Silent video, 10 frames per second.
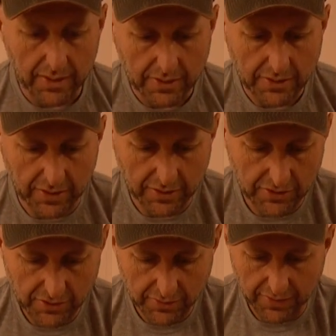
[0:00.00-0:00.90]
So to
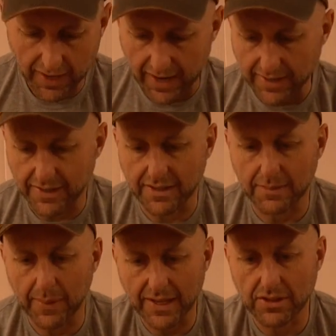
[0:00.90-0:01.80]
do that, it
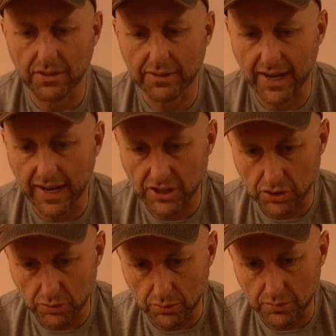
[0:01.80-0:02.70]
depends on the
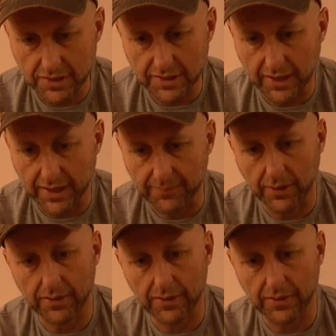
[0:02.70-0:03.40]
actual sight.